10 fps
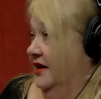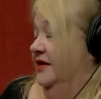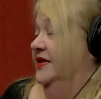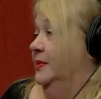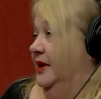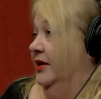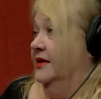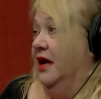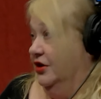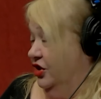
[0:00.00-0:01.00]
of
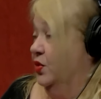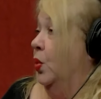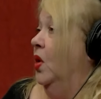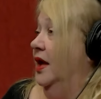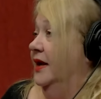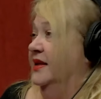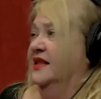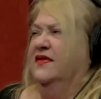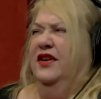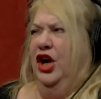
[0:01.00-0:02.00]
spirits, not just one, because
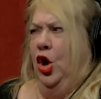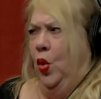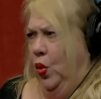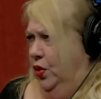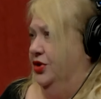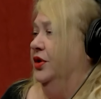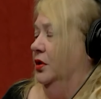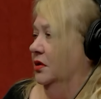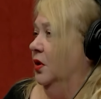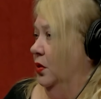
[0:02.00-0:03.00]
it's a very old,
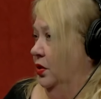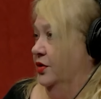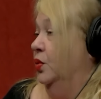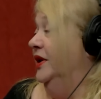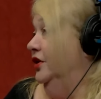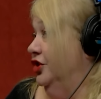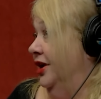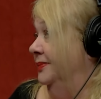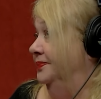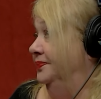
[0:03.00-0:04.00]
old mm-hmm. wheelchair.
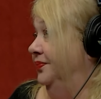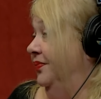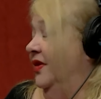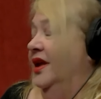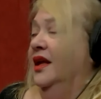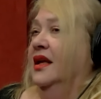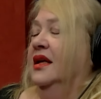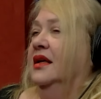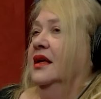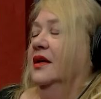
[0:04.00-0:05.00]

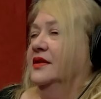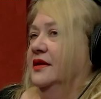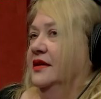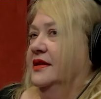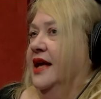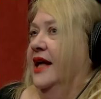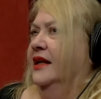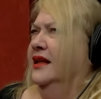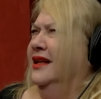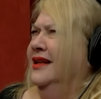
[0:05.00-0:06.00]
You know, so there's that,
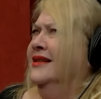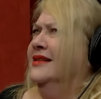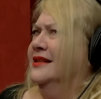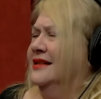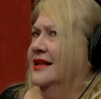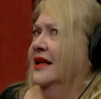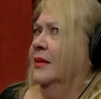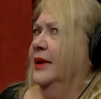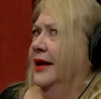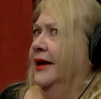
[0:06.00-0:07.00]
and then there's this thing
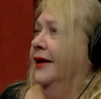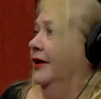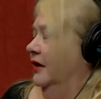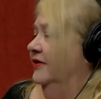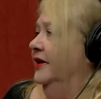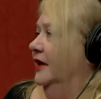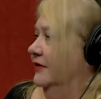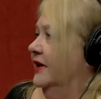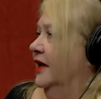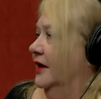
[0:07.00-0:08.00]
about an oven
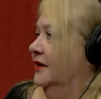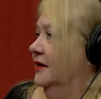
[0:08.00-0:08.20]
I've got.